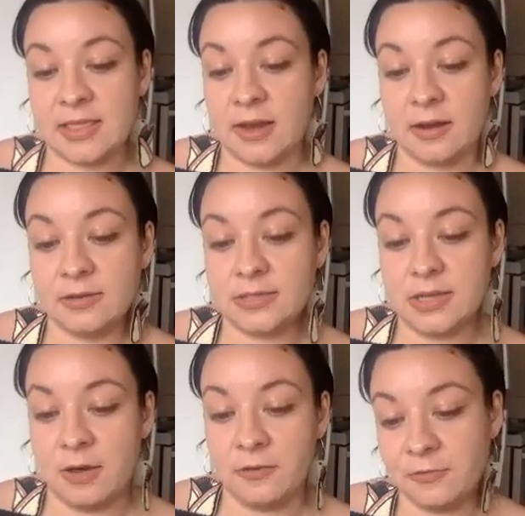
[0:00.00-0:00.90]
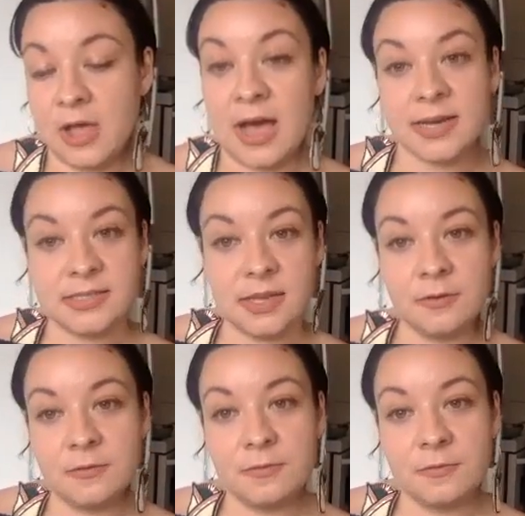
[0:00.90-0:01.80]
there's a flux
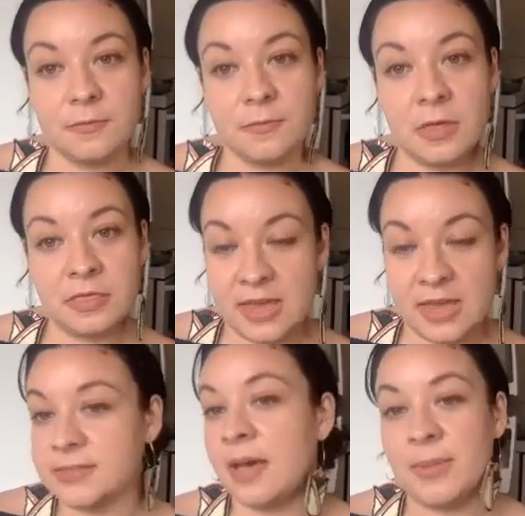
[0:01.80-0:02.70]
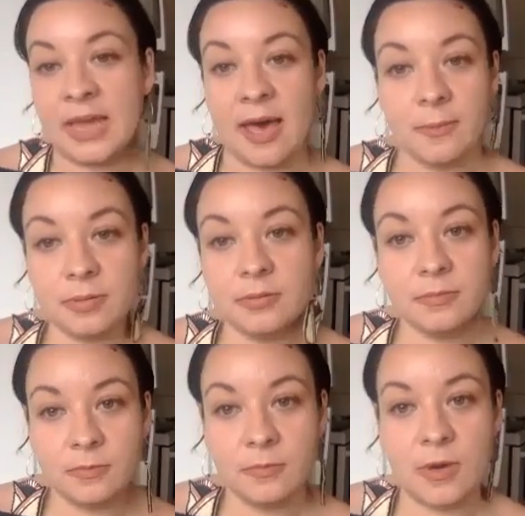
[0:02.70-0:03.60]
of things coming up
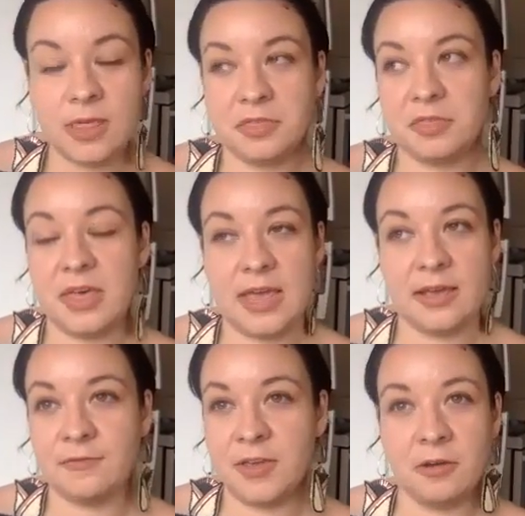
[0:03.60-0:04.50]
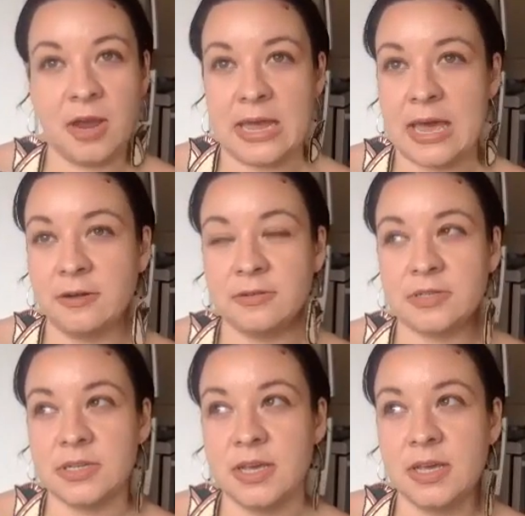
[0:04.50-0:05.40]
with like figuring
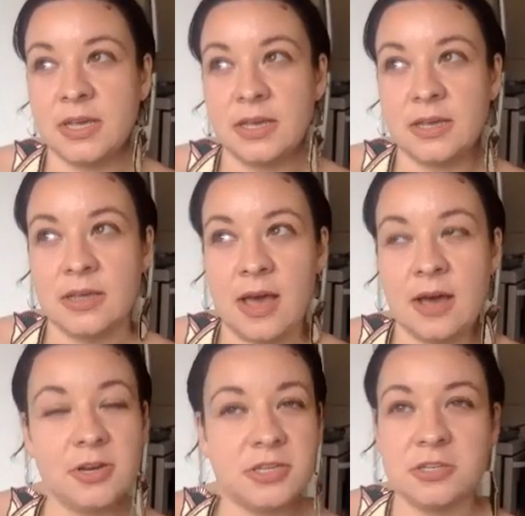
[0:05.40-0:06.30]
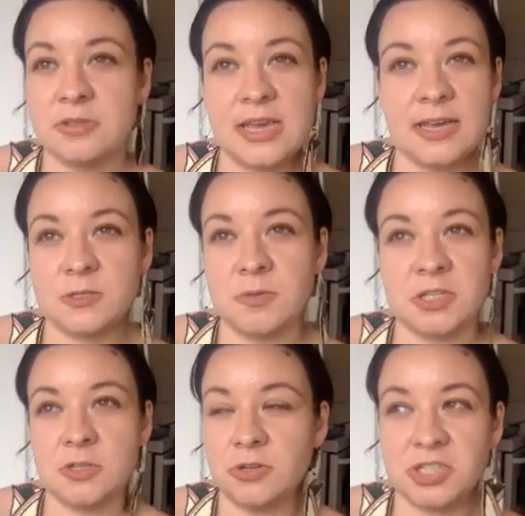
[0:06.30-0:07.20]
out how to do things with
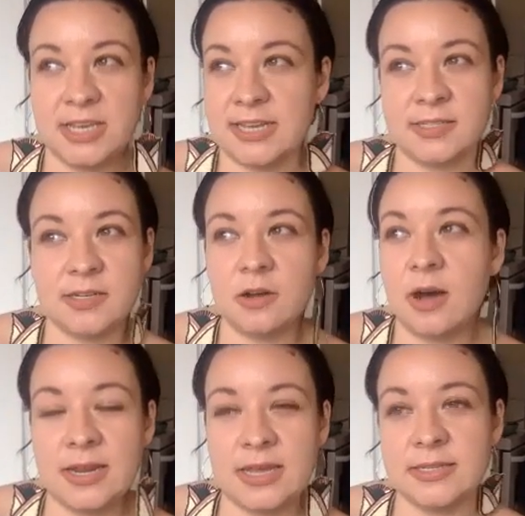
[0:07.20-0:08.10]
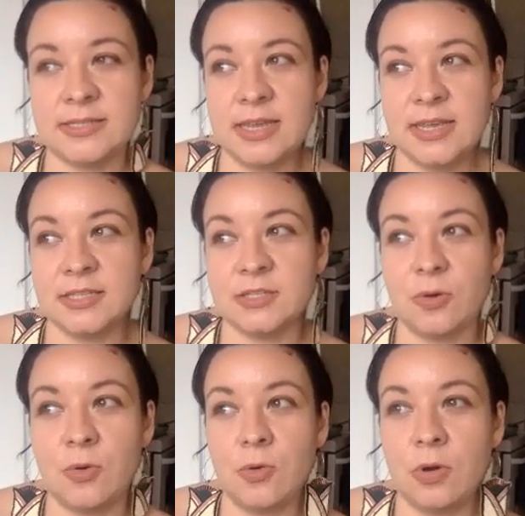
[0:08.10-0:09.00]
socially distant audiences
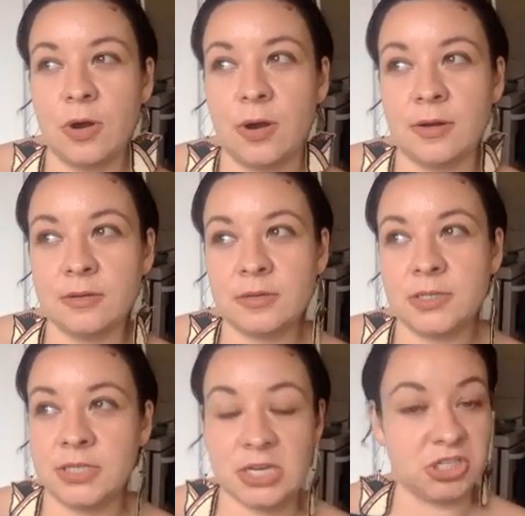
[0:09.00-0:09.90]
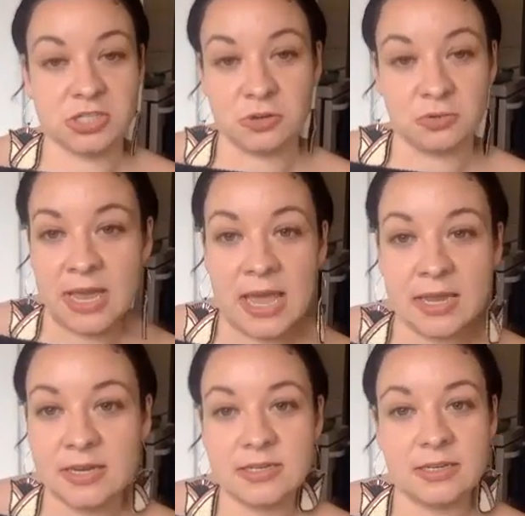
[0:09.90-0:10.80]
or to just
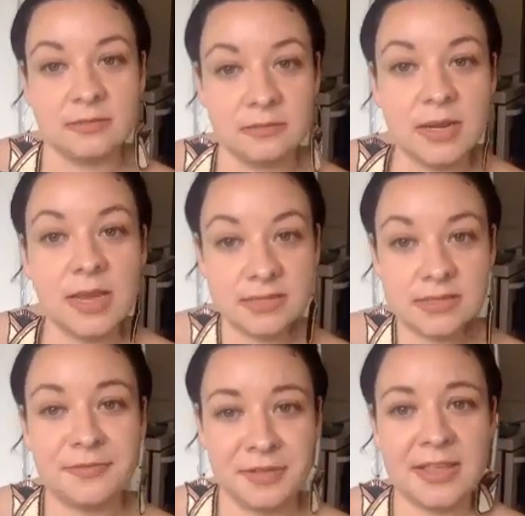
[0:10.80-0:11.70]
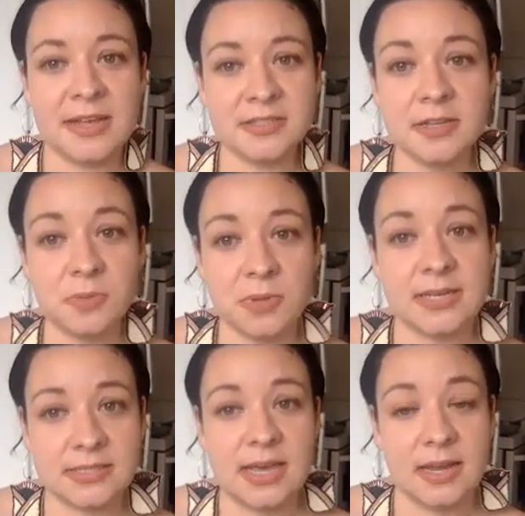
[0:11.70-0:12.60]
create and stuff like that. So that's really
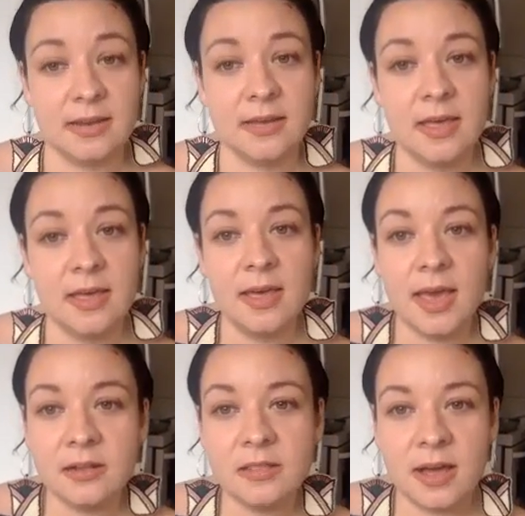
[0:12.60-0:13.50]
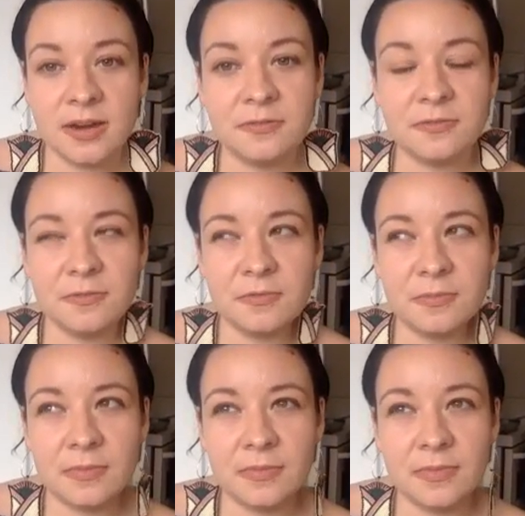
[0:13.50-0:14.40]
exciting. And
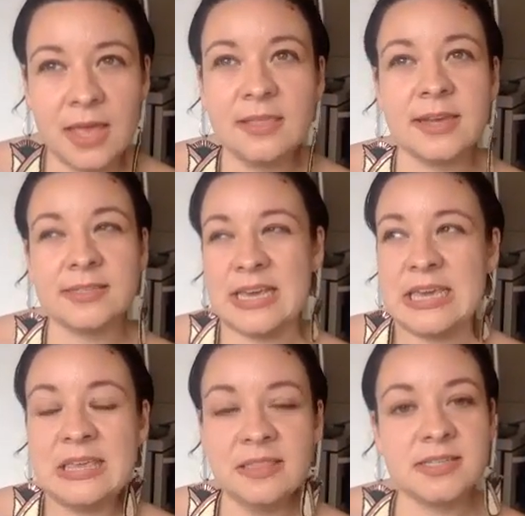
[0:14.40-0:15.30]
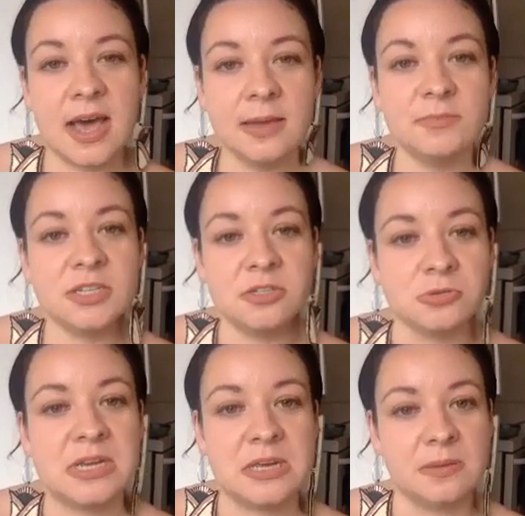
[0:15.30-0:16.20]
and like taking the time to
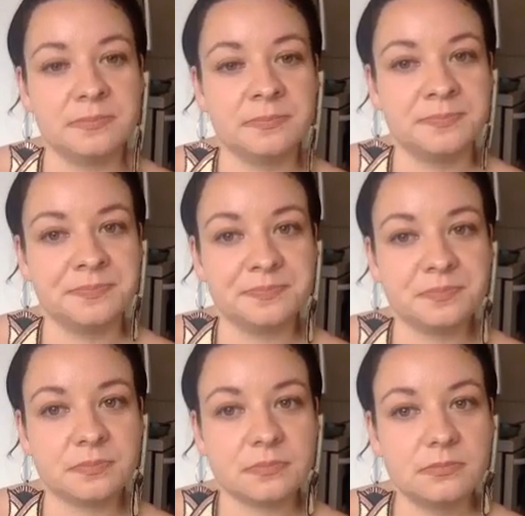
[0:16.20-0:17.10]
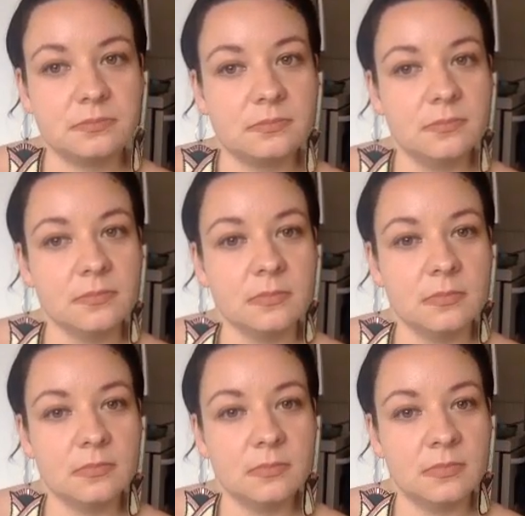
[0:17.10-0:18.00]
dream.
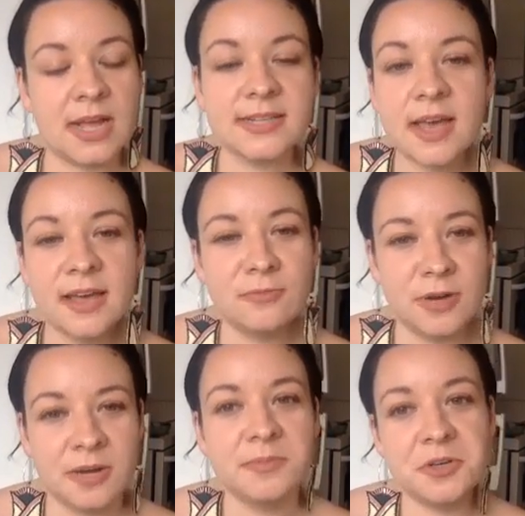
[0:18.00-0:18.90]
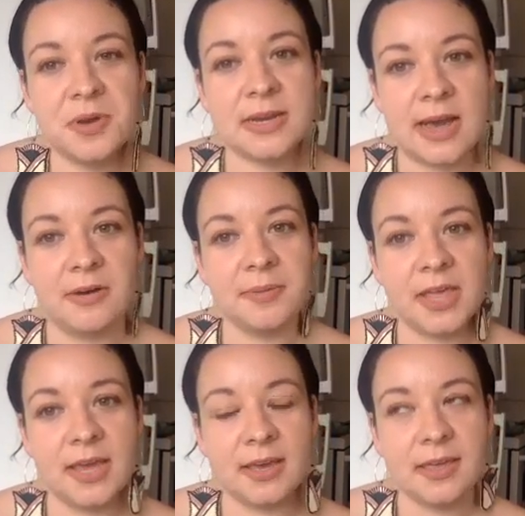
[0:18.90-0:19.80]
Mm-hmm. That's kind of what I'm doing now.
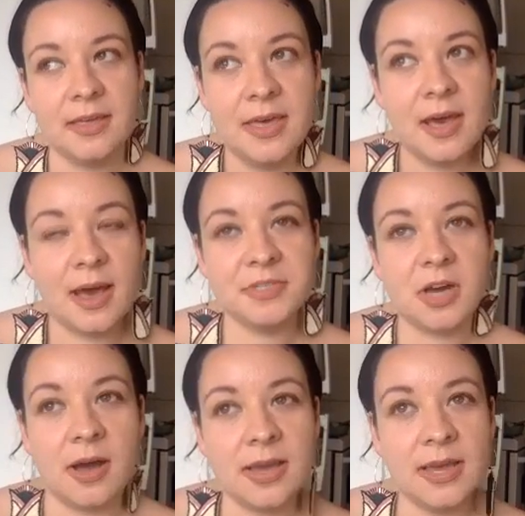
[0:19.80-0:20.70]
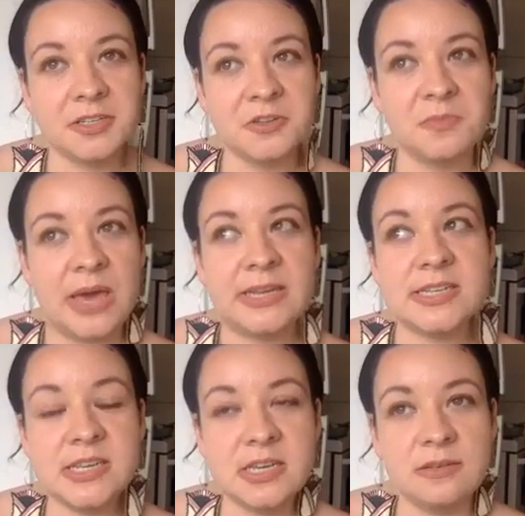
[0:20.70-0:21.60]
I'm talking to my
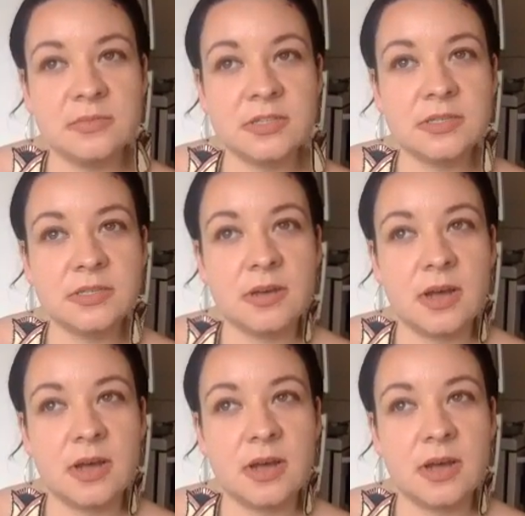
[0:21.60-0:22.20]
teams.